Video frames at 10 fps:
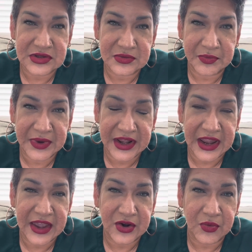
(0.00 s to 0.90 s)

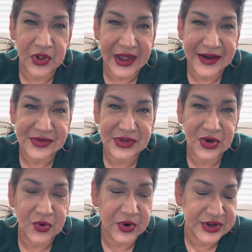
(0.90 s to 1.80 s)
mediator will ask
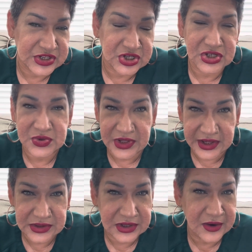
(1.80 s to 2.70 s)
you, or the judge will
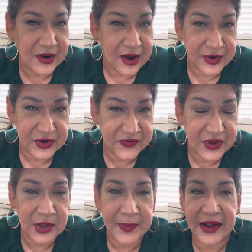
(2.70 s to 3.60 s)
ask you how you
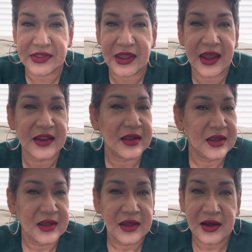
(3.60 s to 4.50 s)
feel about that.
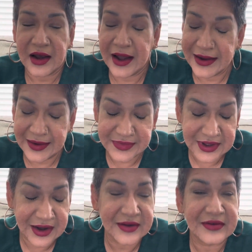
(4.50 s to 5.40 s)
I am
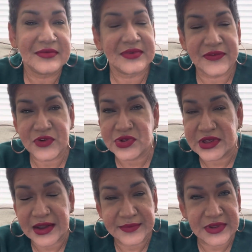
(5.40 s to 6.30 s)
done. If you
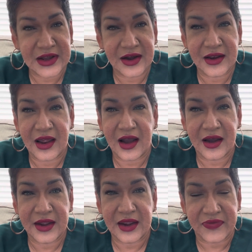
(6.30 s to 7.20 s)
say I'm done,
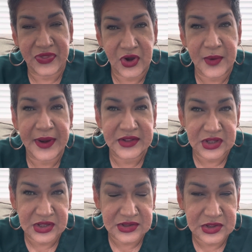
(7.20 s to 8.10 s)
I have thought about
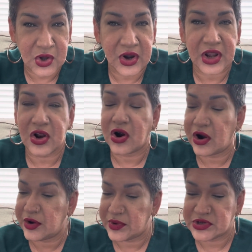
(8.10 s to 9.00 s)
this long and
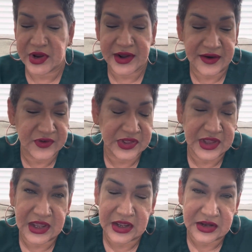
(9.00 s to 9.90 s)
hard. We tried
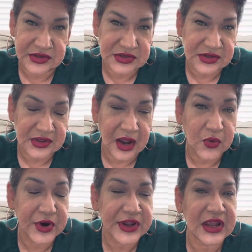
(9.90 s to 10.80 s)
everything and it's just not
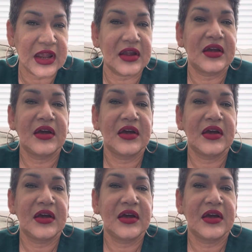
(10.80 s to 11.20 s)
working.